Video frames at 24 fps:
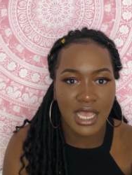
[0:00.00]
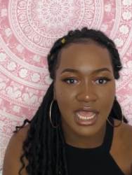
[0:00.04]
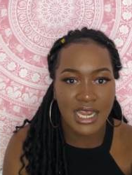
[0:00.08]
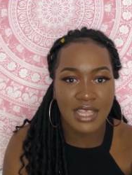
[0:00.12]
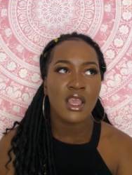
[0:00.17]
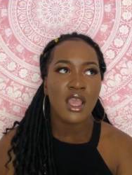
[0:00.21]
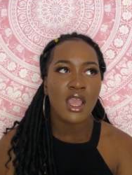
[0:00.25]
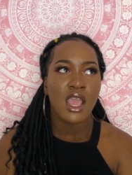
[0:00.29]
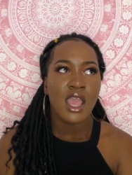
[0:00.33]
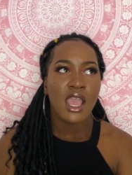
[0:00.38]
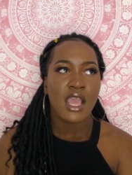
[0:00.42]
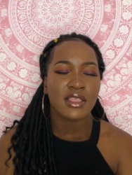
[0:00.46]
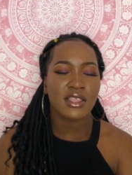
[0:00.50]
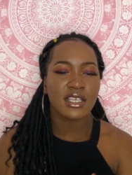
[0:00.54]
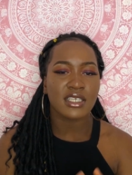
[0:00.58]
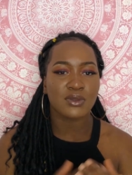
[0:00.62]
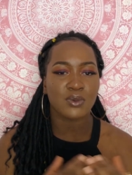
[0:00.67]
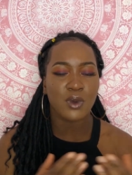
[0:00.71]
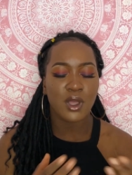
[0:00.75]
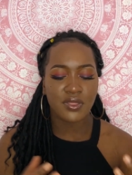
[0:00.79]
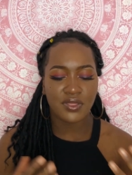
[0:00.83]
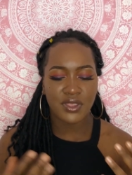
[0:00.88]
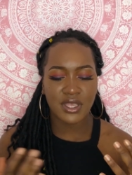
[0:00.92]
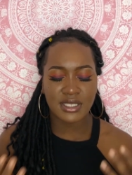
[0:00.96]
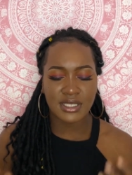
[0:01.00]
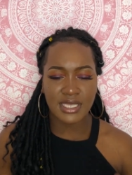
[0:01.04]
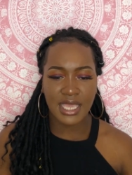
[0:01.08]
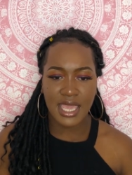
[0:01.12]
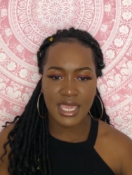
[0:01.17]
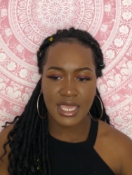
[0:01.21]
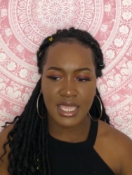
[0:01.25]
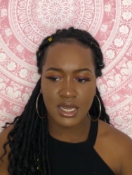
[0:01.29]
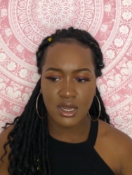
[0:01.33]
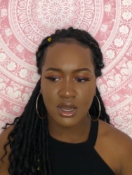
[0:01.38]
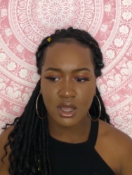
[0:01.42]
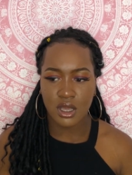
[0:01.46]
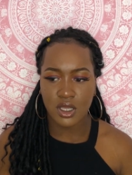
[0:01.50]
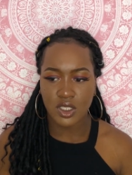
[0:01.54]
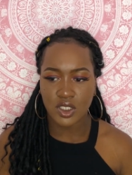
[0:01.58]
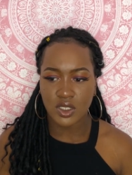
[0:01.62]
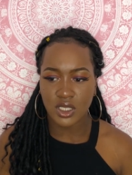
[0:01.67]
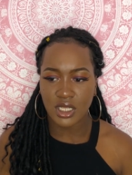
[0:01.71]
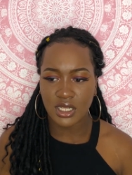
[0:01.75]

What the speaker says: And there's one thing taking notes,